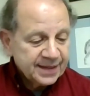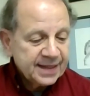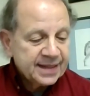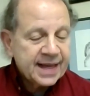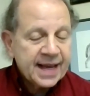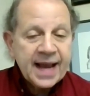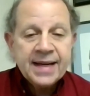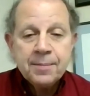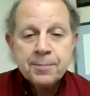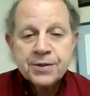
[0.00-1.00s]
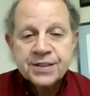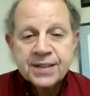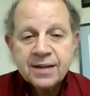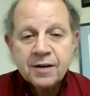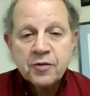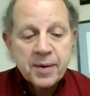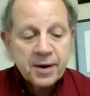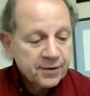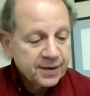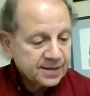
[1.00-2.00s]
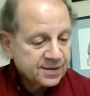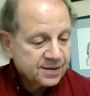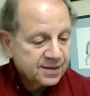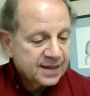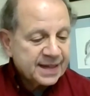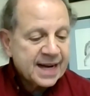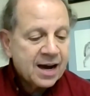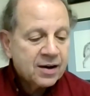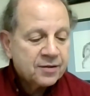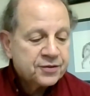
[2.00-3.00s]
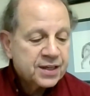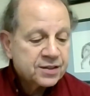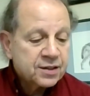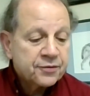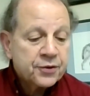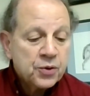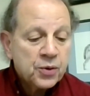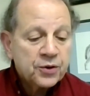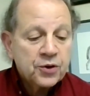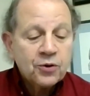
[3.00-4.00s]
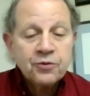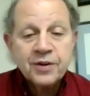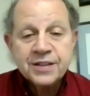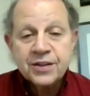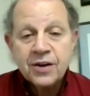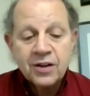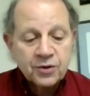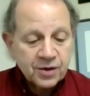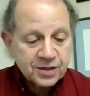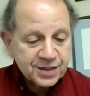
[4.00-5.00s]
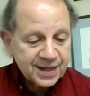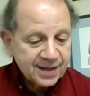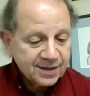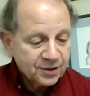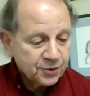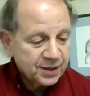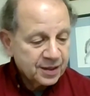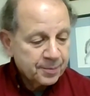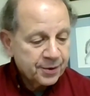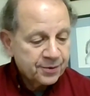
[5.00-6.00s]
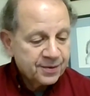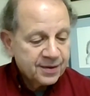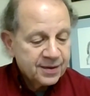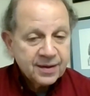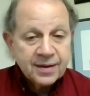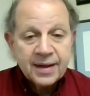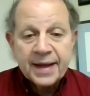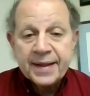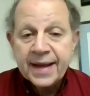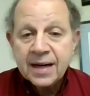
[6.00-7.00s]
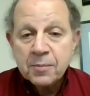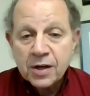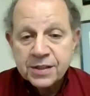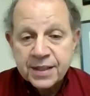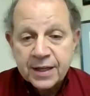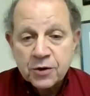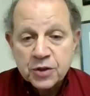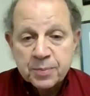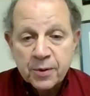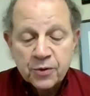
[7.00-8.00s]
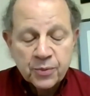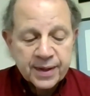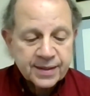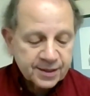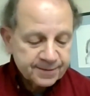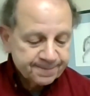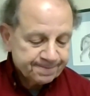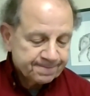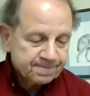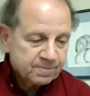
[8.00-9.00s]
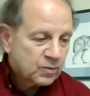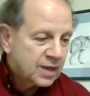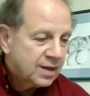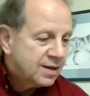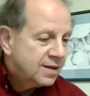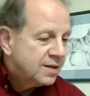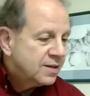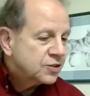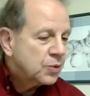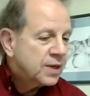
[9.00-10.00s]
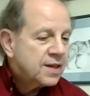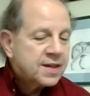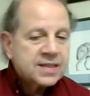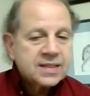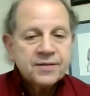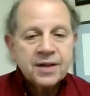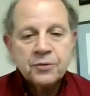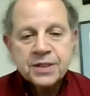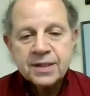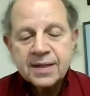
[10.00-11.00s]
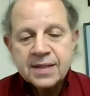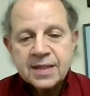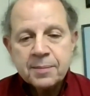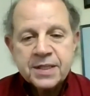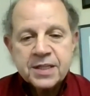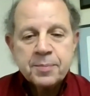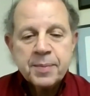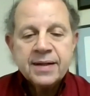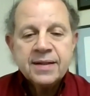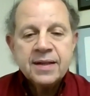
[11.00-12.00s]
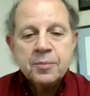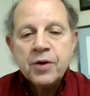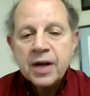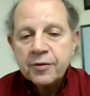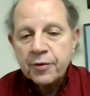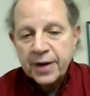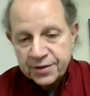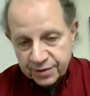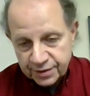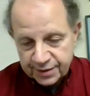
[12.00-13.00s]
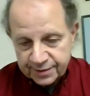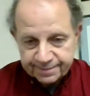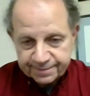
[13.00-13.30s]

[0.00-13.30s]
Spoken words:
Nearly 80% of Americans now have just a few or no friends at all across the aisle, according to Pew, and the animosity goes both ways. So one of the things I've done recently is I participated in a Braver Angels